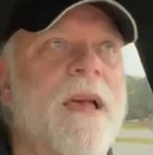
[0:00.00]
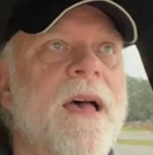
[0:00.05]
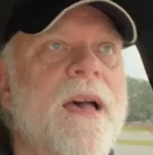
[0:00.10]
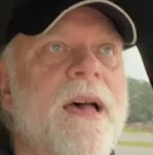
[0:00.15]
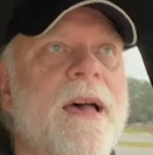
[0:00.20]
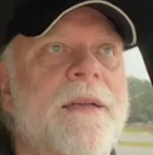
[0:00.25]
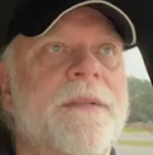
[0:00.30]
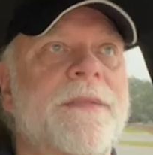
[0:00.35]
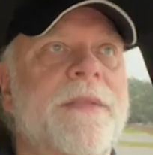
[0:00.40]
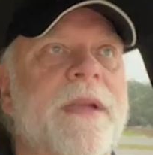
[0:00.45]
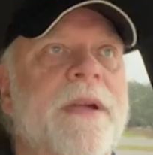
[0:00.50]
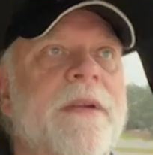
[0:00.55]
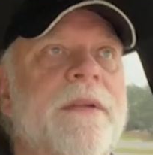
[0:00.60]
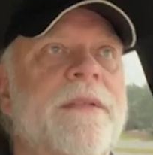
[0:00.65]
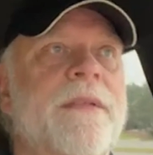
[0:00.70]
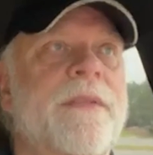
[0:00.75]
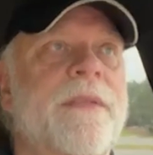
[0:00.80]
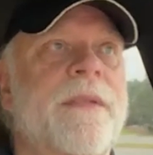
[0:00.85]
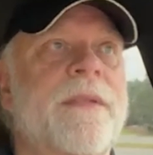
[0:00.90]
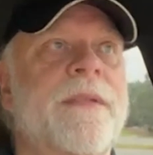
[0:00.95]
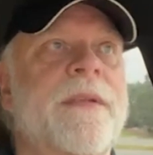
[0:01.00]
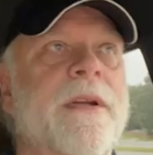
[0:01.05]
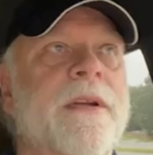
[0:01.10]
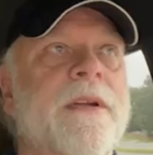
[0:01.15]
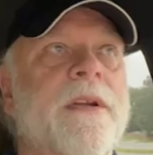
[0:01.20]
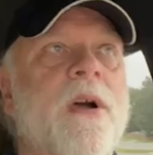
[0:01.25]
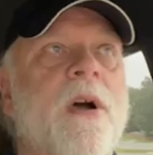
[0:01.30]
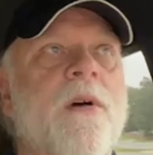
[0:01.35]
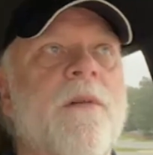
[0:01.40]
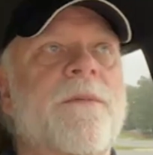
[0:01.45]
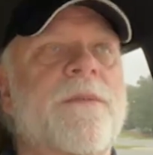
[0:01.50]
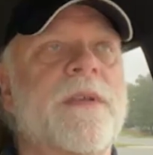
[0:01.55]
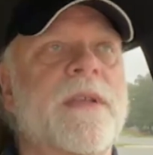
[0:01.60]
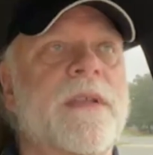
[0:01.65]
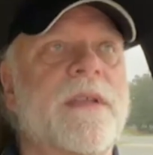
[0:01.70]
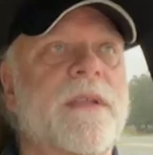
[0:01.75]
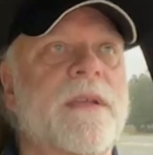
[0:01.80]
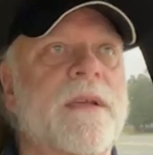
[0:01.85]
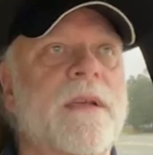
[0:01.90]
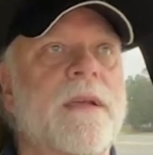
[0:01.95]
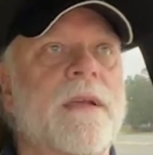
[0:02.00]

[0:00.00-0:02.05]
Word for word: uh, their their COVID